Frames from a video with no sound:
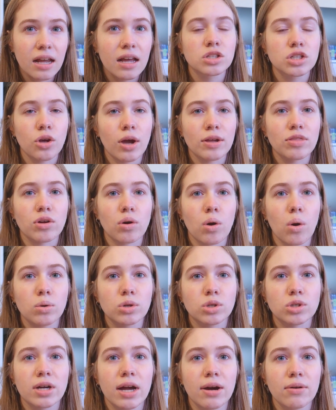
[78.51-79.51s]
So like their
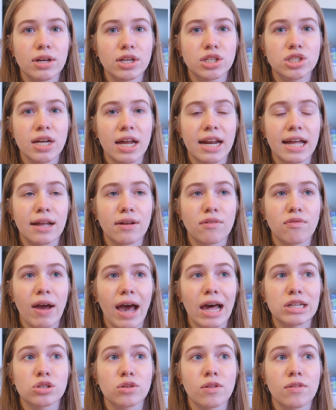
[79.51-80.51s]
older coat is shedding
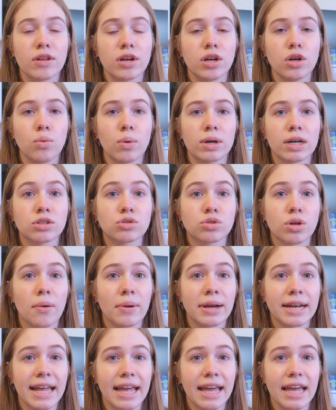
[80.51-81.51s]
faster than the new one is
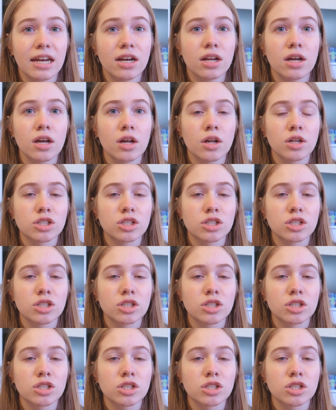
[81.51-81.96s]
growing in.